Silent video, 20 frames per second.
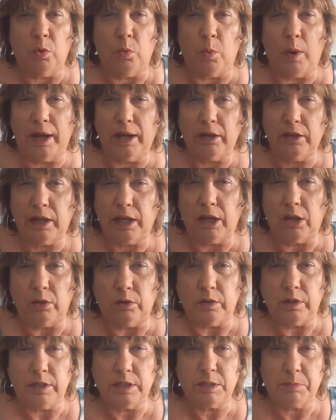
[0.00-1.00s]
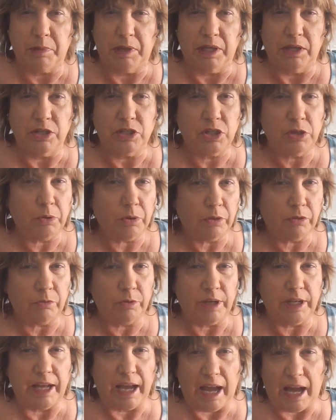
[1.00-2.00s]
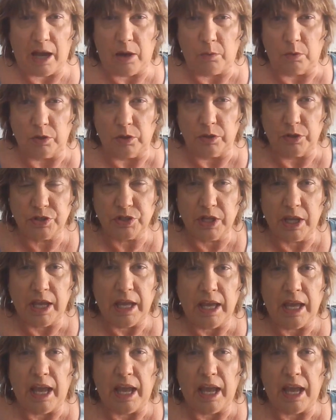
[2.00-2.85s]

why don't I only spend two or three hours